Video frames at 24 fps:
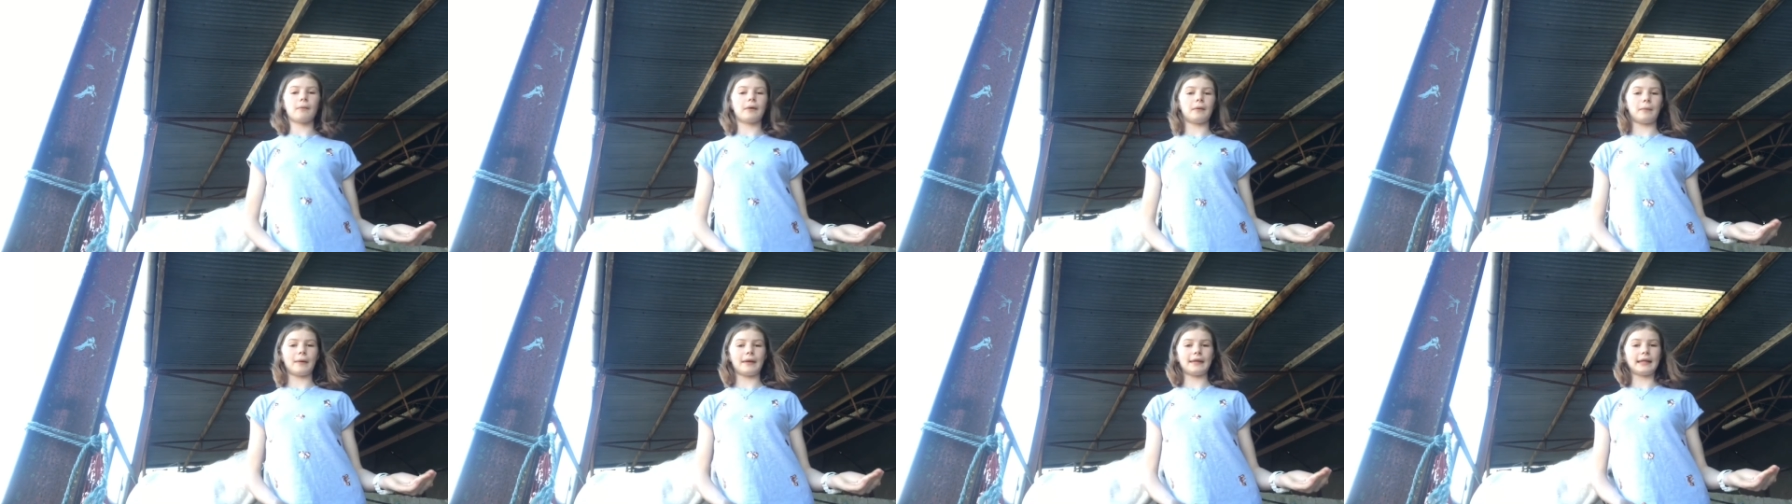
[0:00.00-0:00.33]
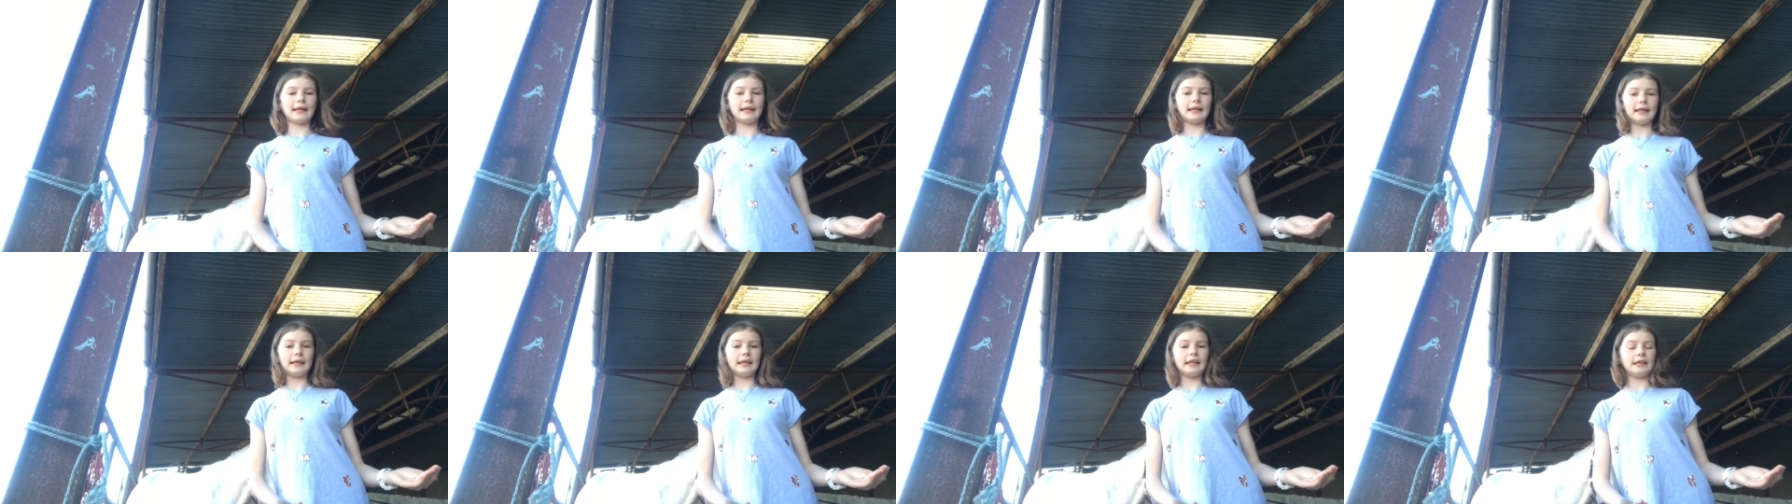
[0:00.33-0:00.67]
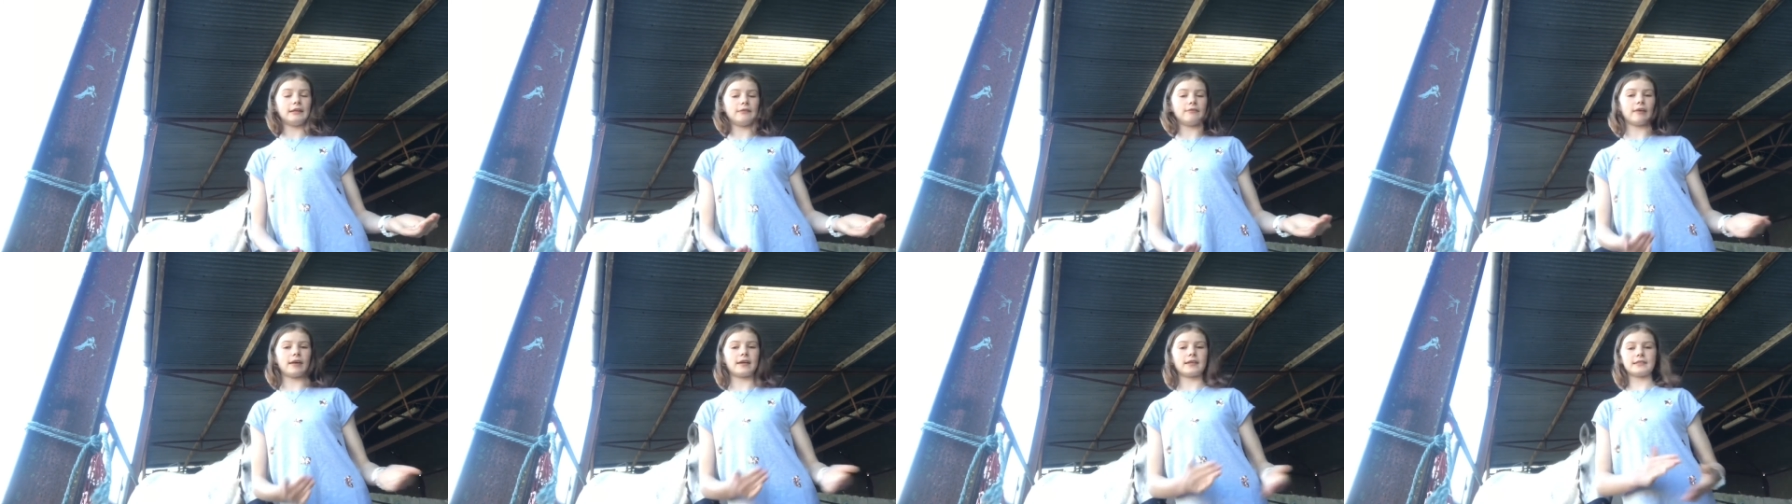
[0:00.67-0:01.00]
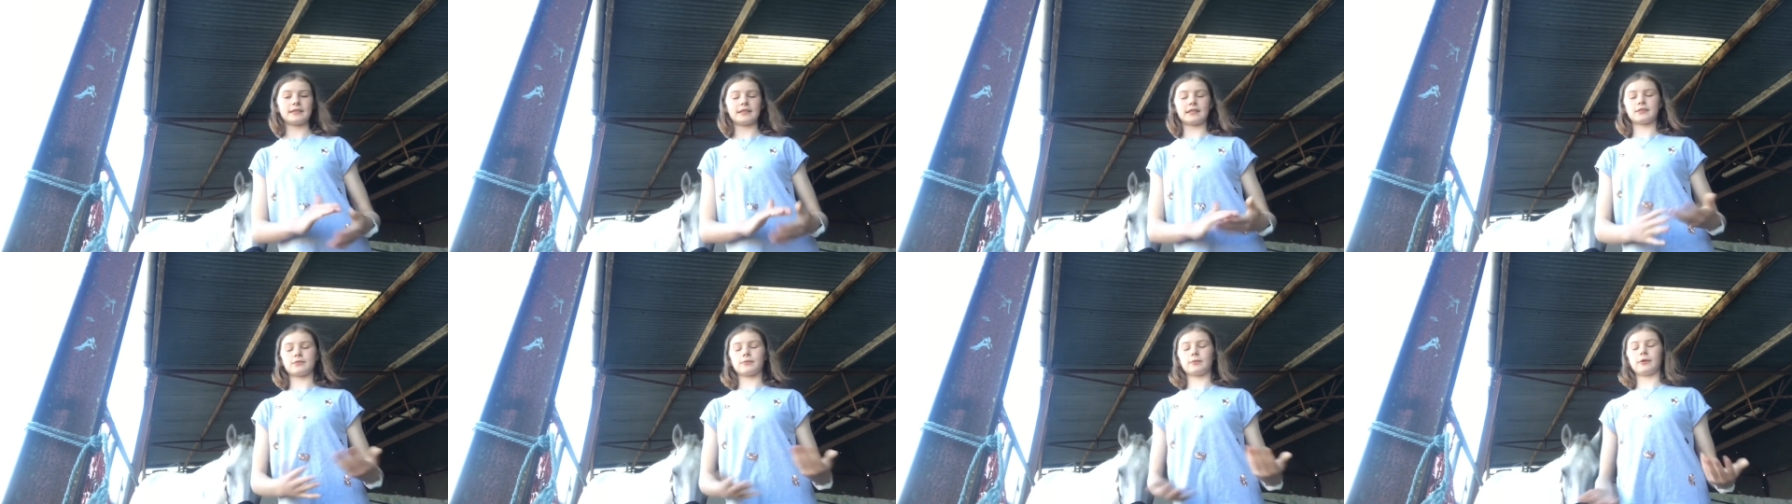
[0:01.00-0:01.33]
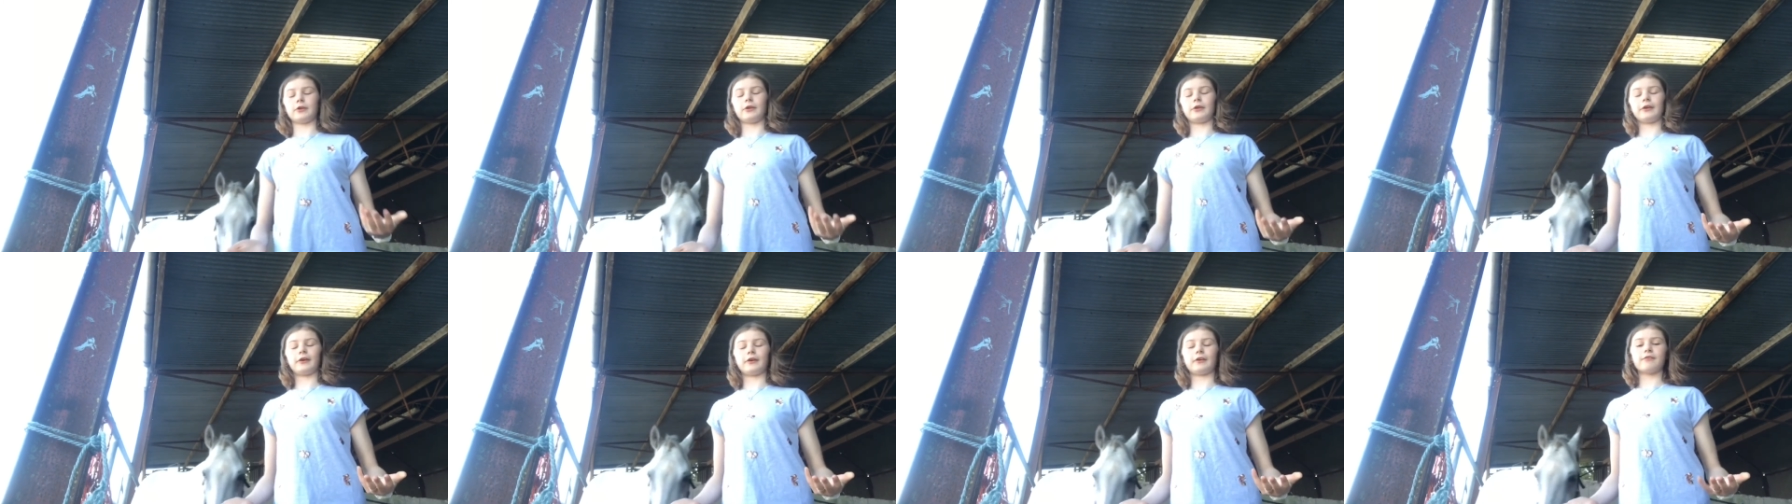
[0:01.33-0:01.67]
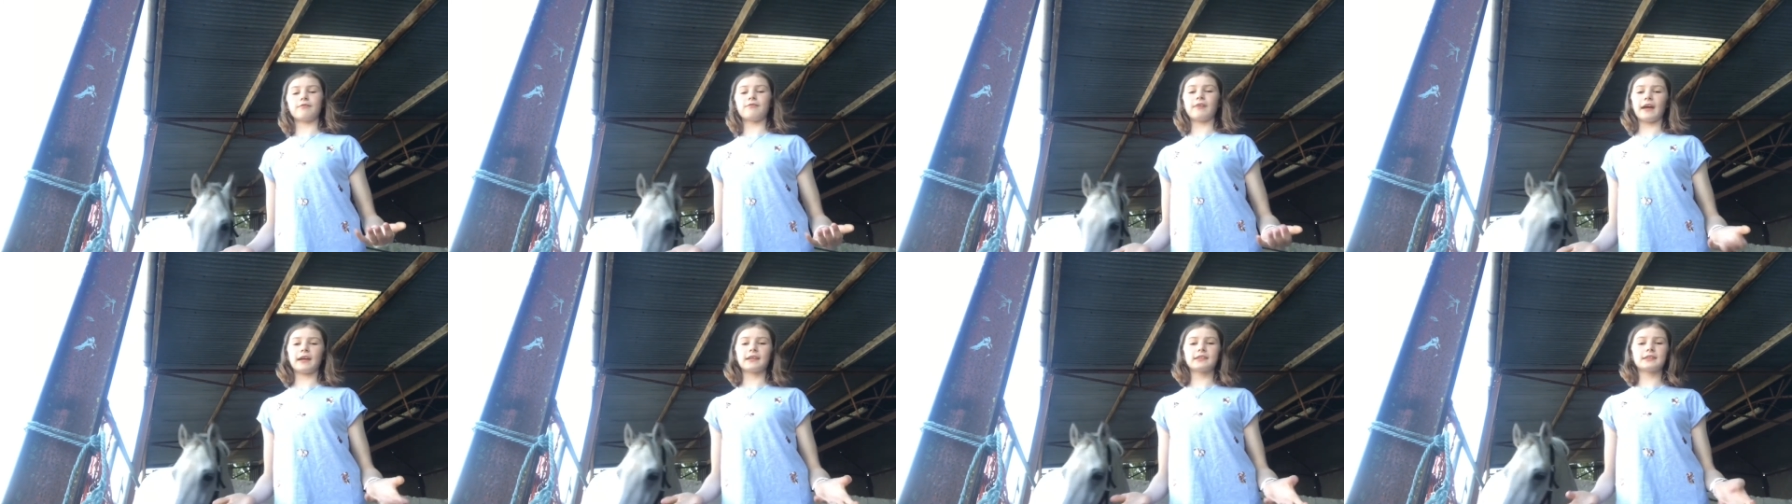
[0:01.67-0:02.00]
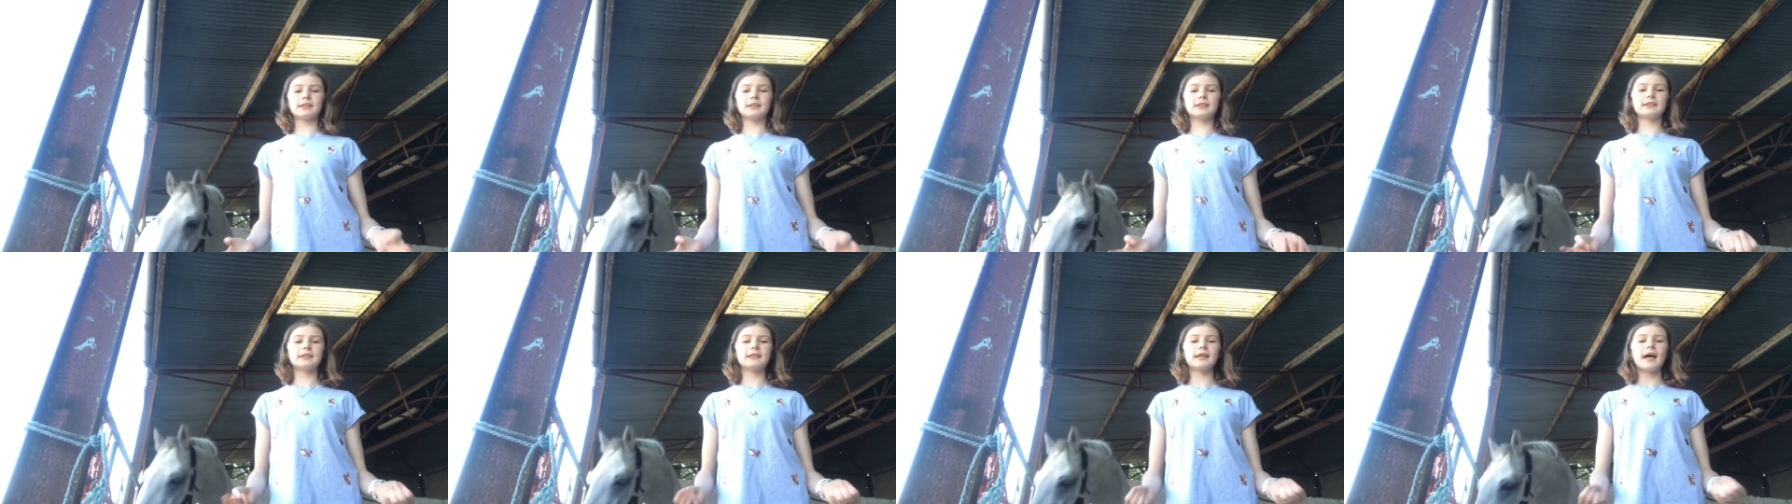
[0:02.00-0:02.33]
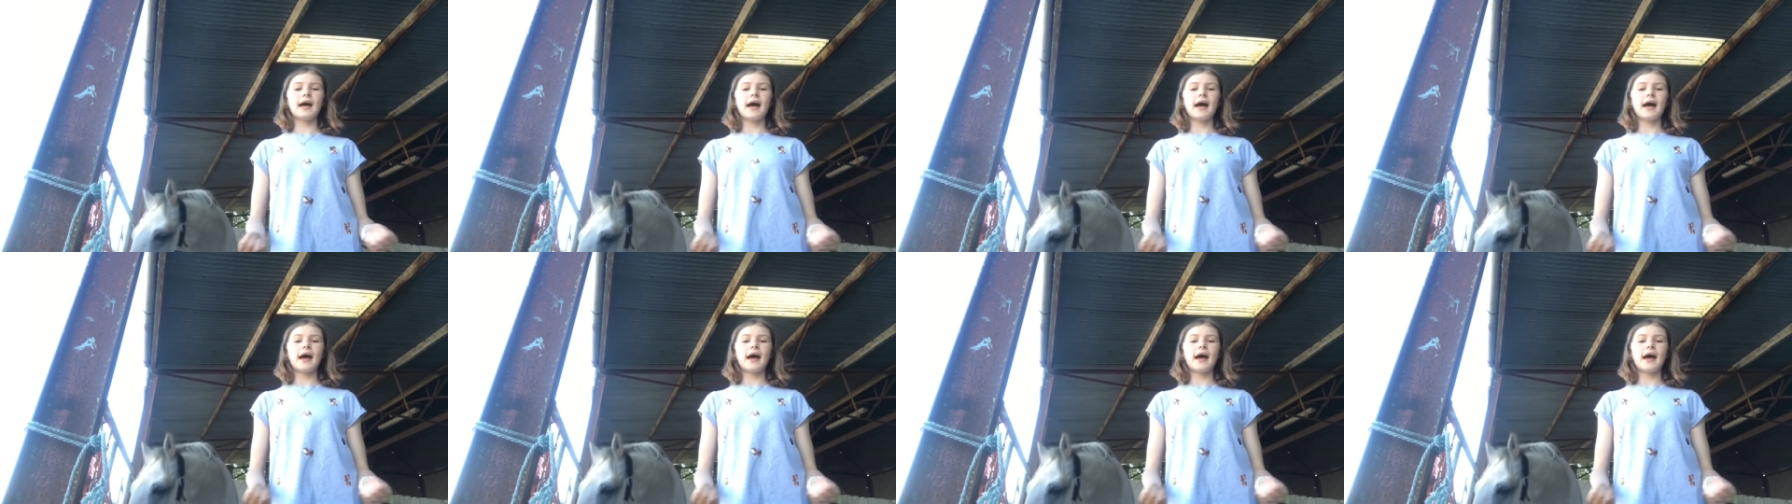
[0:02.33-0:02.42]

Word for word: and when they leave, as that's when they're affected.